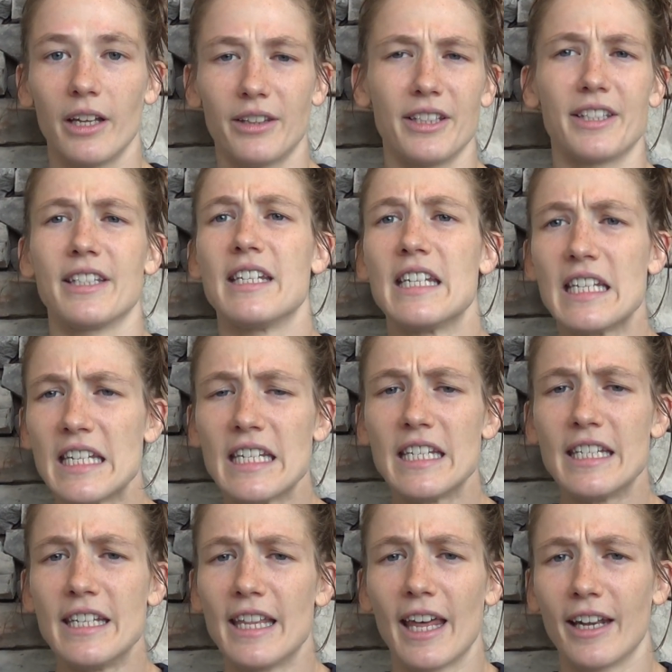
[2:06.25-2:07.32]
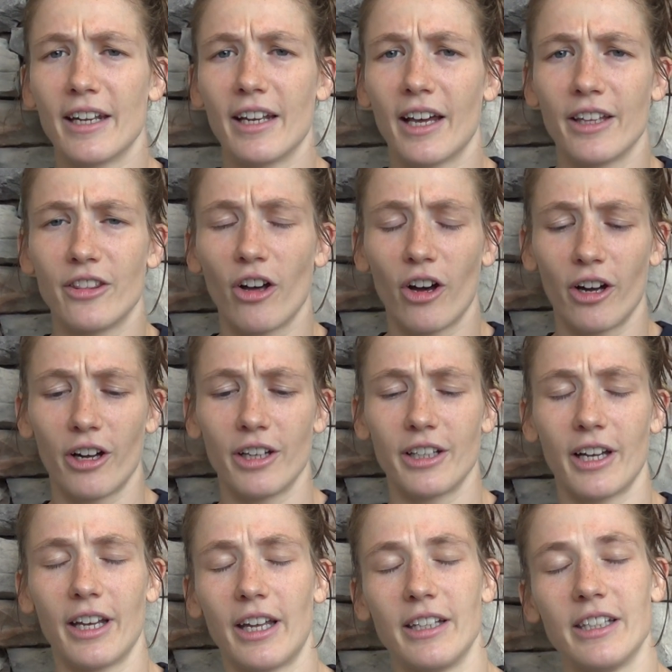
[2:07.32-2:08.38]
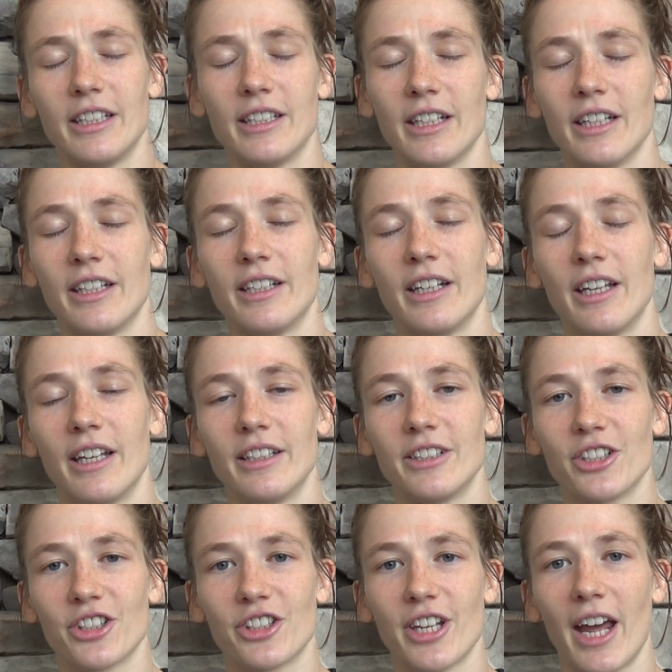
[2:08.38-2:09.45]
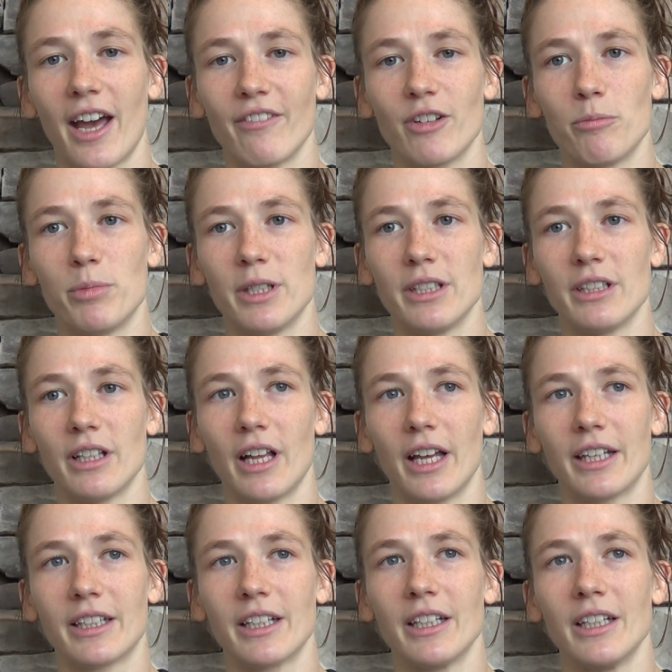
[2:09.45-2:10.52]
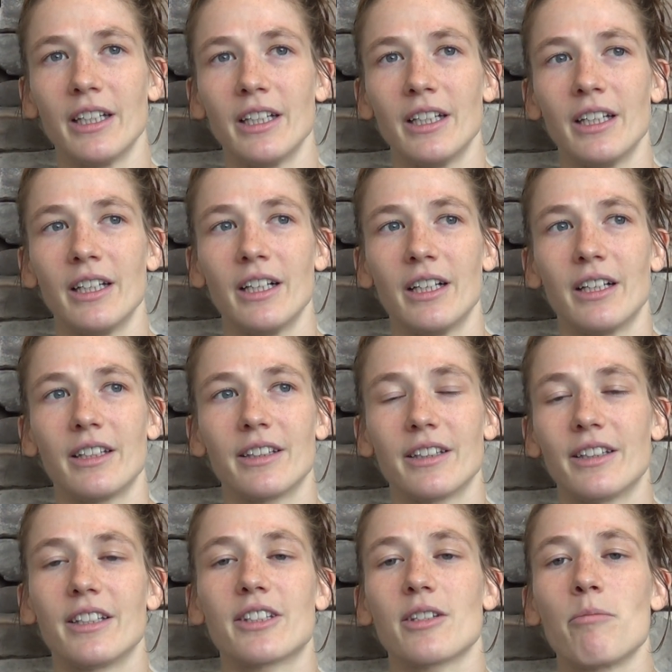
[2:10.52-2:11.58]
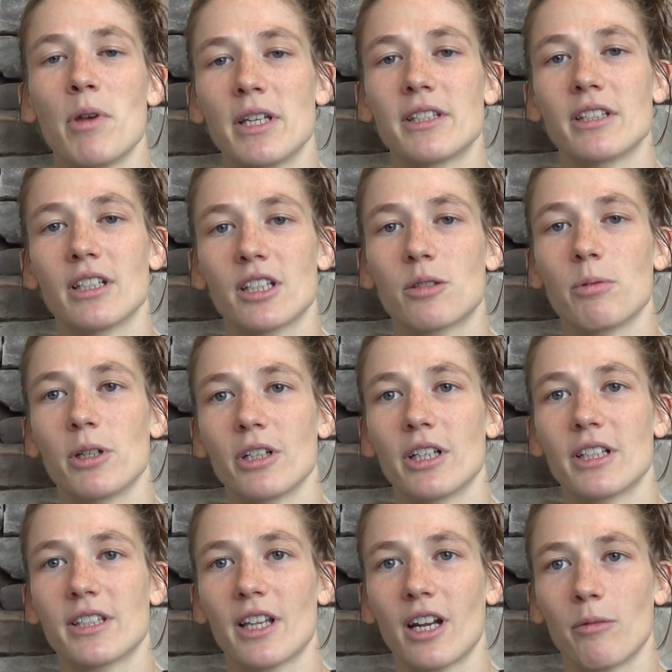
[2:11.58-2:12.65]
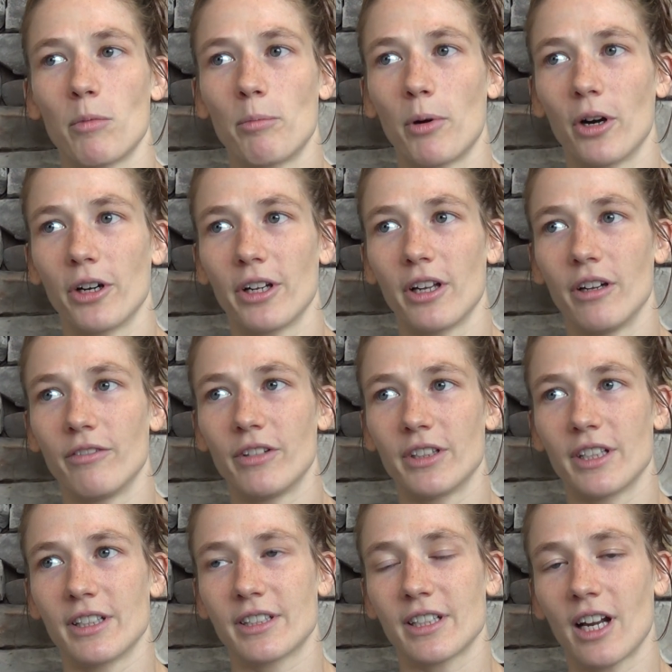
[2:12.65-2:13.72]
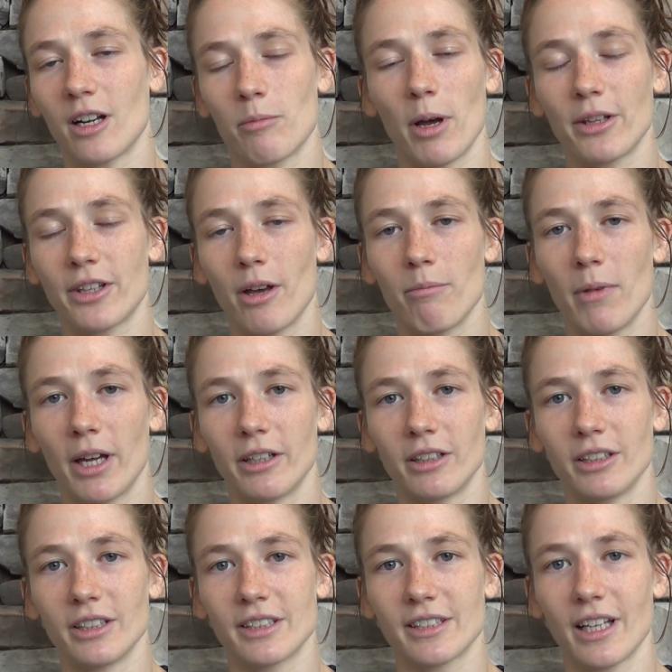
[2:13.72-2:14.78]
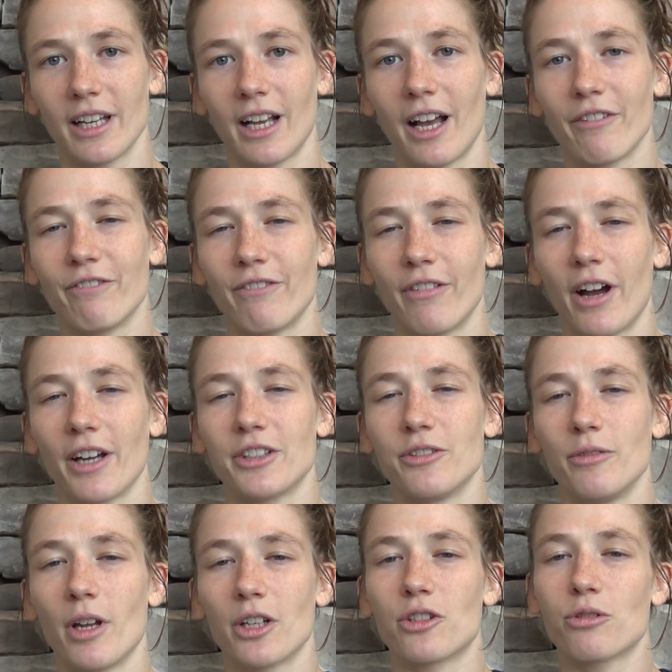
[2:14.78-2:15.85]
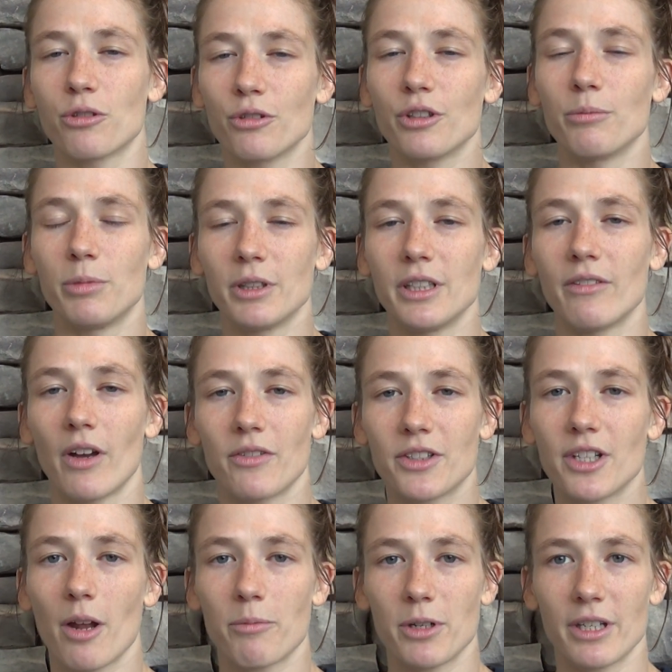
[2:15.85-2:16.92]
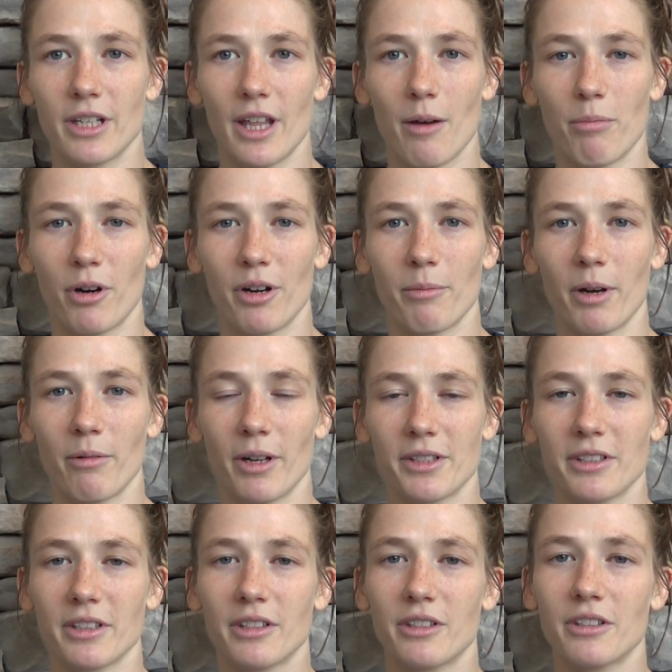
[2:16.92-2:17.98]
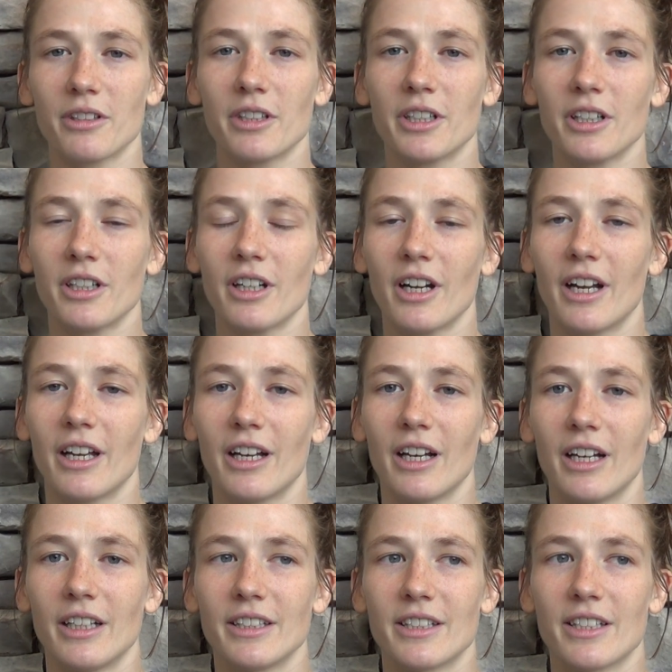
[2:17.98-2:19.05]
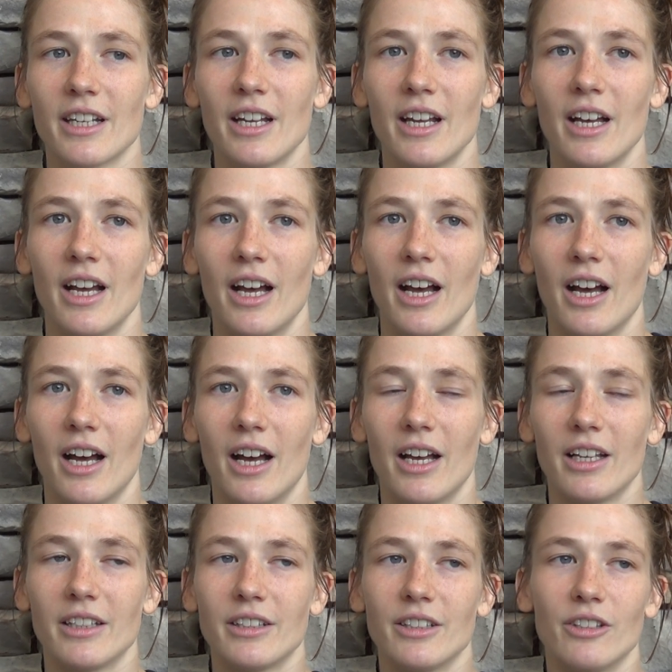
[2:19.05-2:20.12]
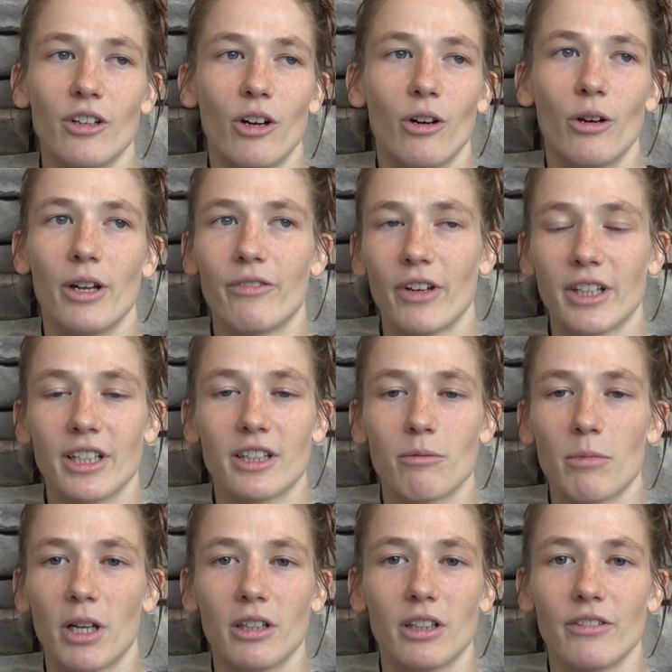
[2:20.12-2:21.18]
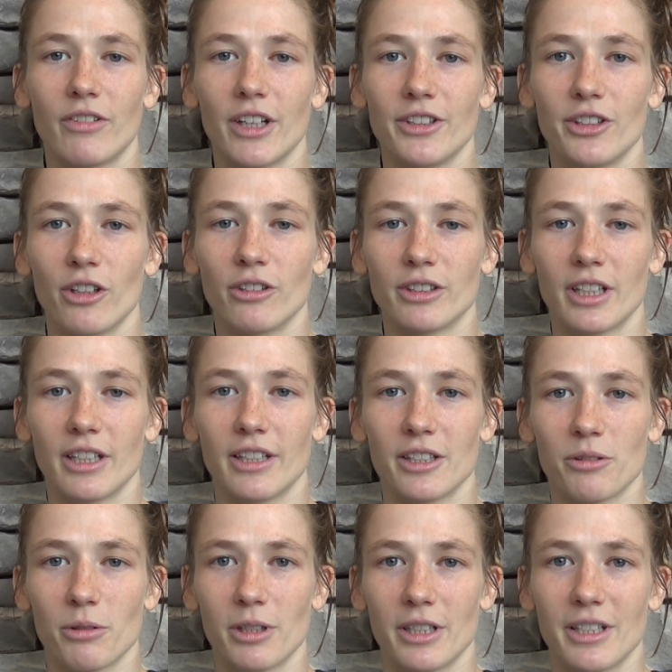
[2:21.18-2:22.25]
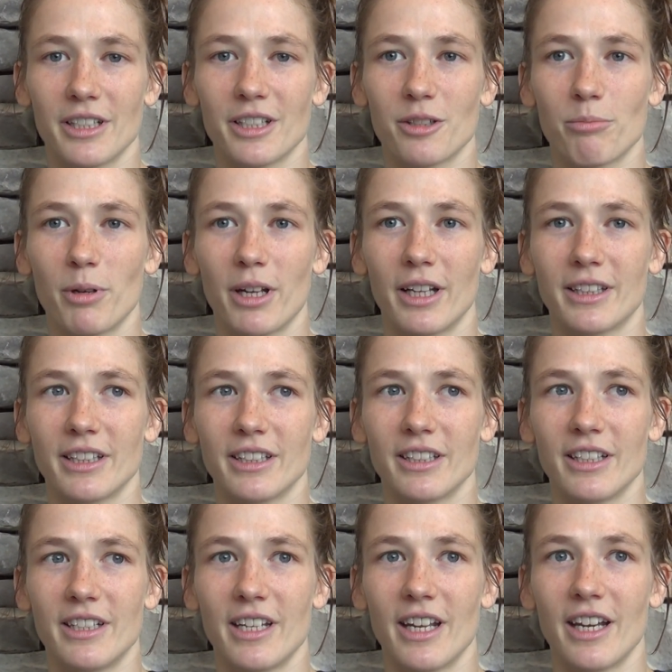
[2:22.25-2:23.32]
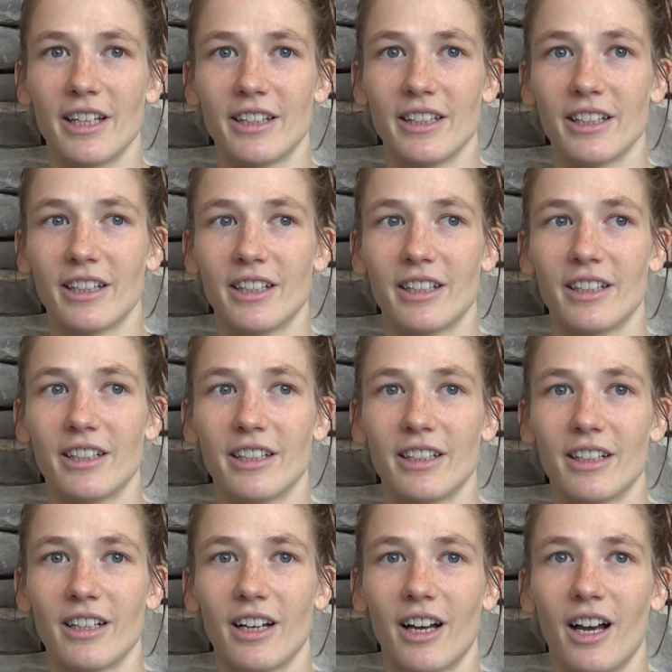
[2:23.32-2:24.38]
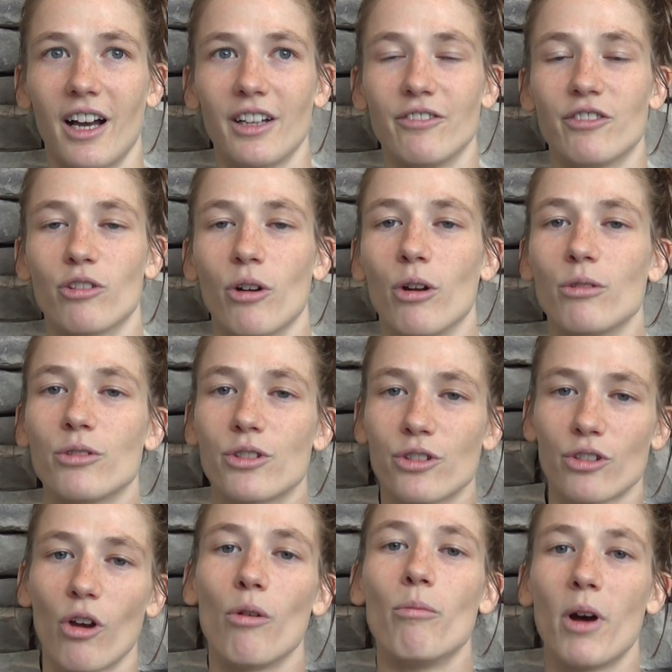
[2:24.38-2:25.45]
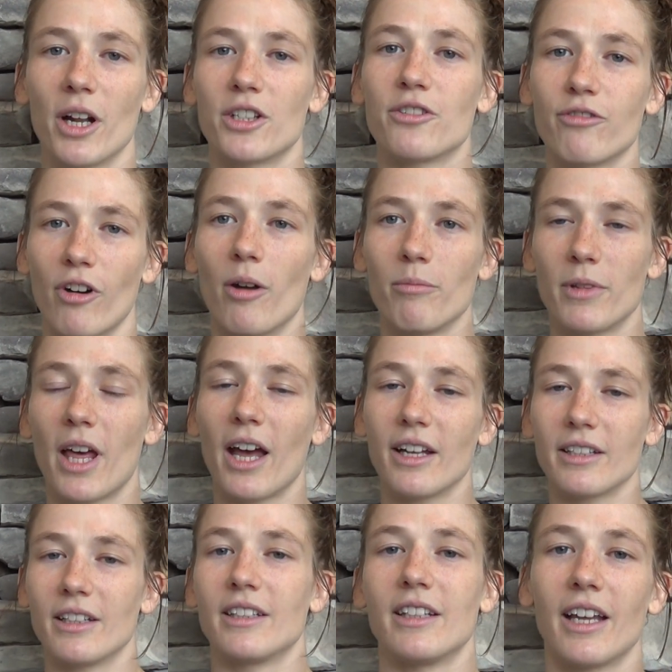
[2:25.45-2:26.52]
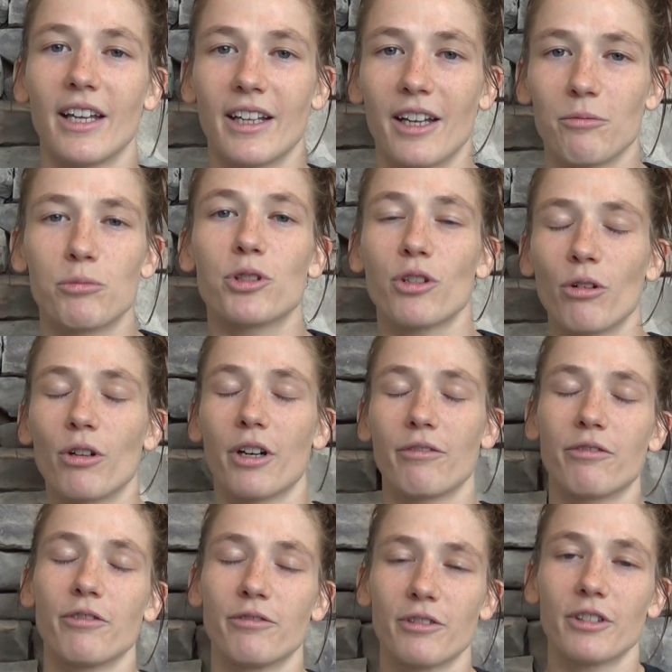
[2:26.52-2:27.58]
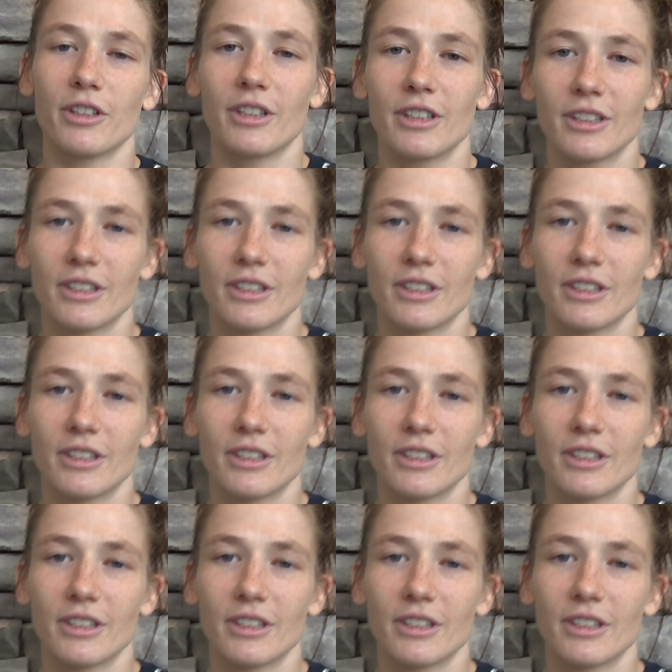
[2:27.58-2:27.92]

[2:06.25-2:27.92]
this need that I thought I needed, and just have it be like this amazing experience that I'm a part of, and it's not about that medal. It's like I truly believe I've stepped into that part of my wrestling career, and you know, if I get the medal, if I don't, that is what it is. But at the end of the day, I think I've grown so much from that, and that I'm so grateful for.